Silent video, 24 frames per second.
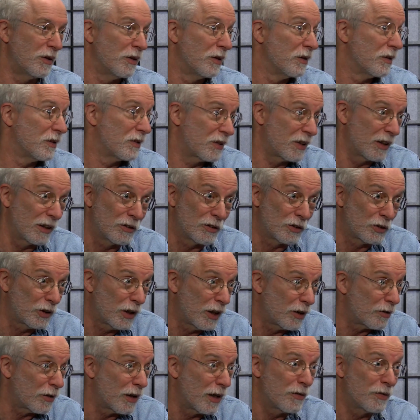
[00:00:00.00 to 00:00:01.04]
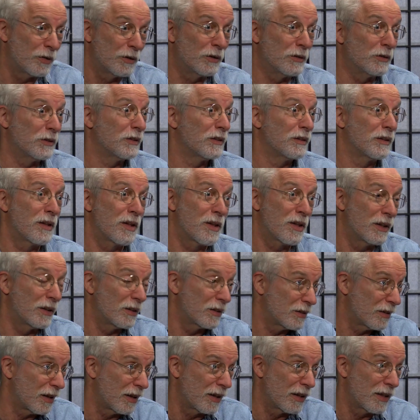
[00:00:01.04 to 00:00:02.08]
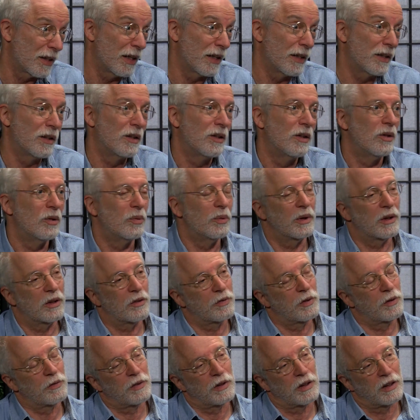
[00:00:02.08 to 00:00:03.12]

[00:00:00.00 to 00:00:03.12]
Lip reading: single-shot rifles, things like that will get $50.